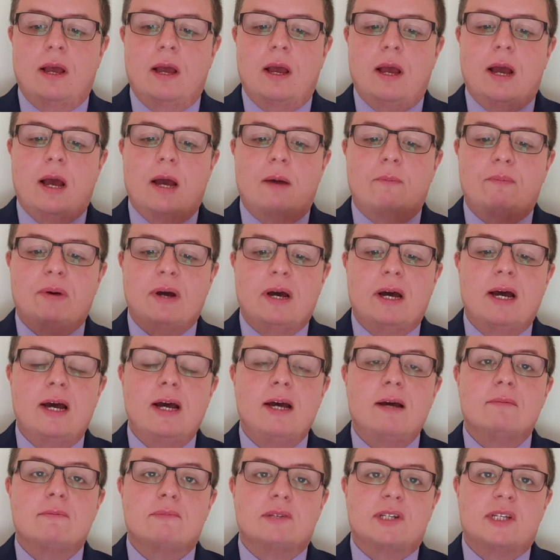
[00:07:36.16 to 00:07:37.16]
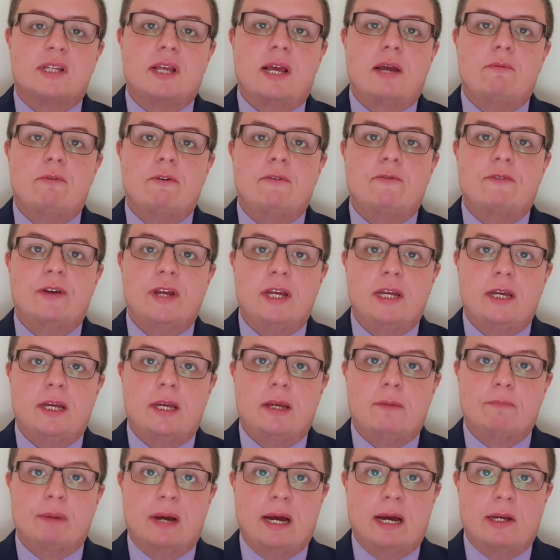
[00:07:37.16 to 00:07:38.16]
And perhaps they were
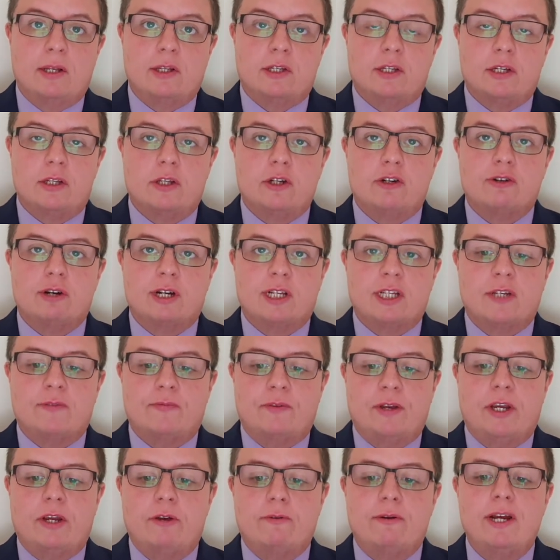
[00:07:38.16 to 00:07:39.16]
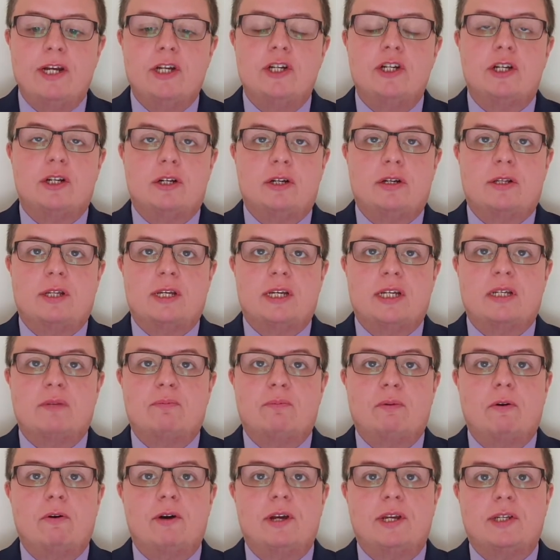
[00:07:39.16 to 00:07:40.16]
thinking back to the Transfiguration at this
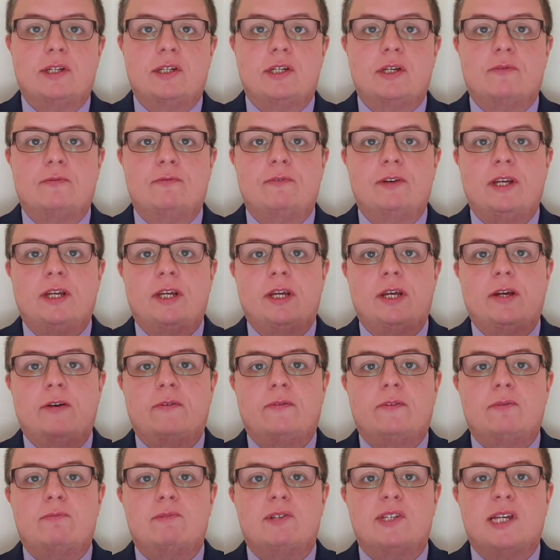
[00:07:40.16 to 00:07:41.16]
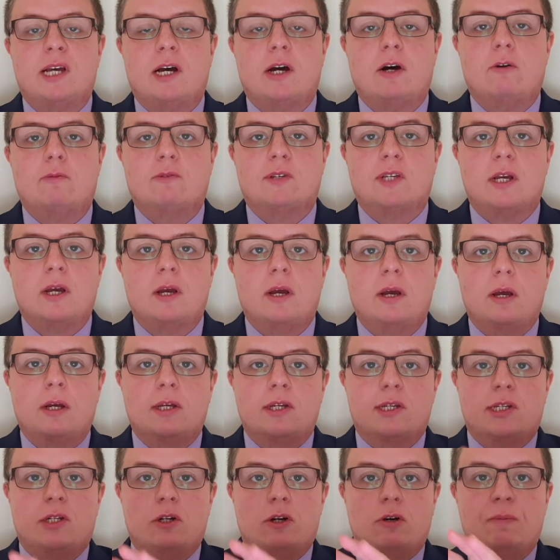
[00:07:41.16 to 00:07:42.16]
point and thinking of themselves
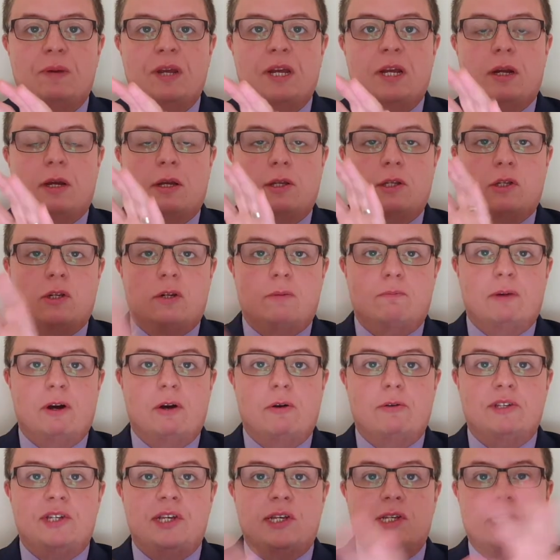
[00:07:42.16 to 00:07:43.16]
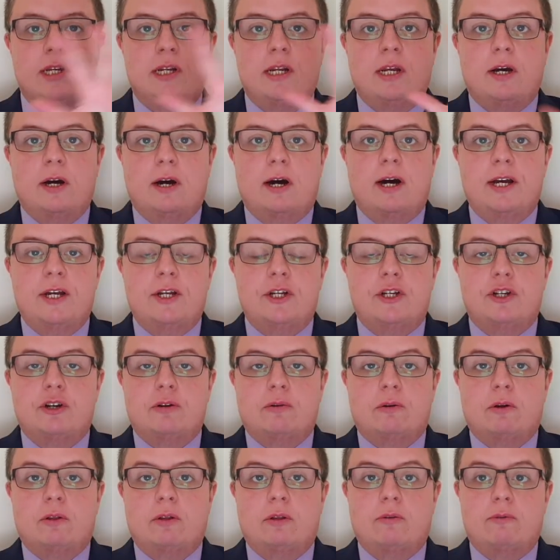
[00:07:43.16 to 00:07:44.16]
still being like sort of Moses and Elijah
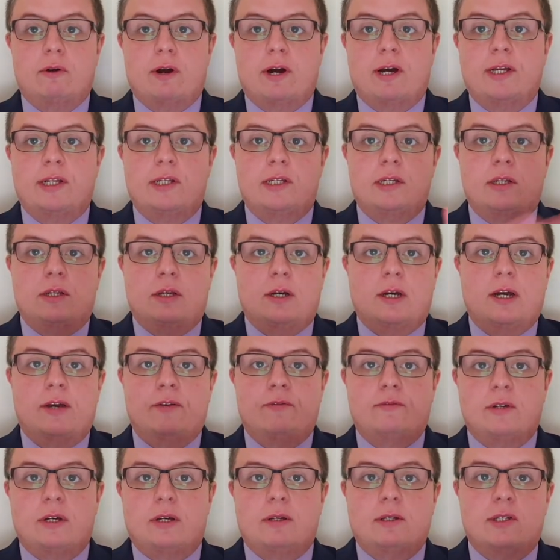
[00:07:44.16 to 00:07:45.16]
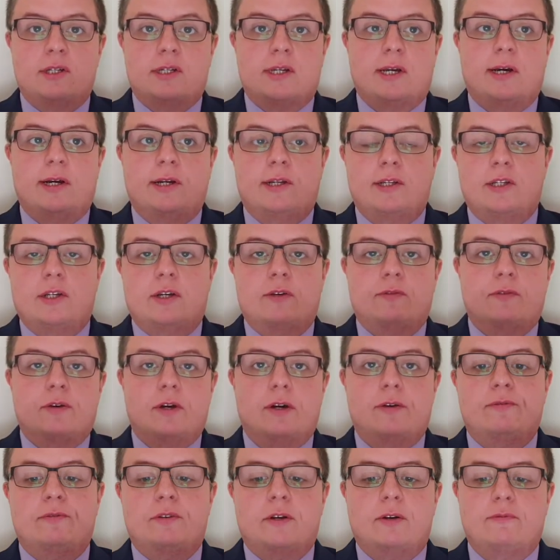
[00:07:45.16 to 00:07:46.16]
on the right and the left hand sides
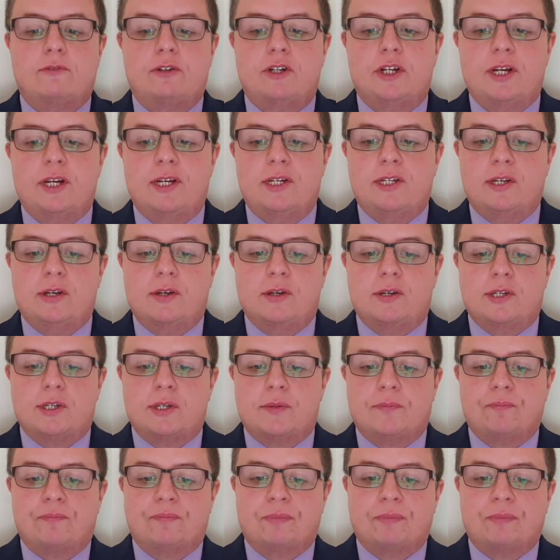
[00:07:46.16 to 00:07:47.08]
of Jesus.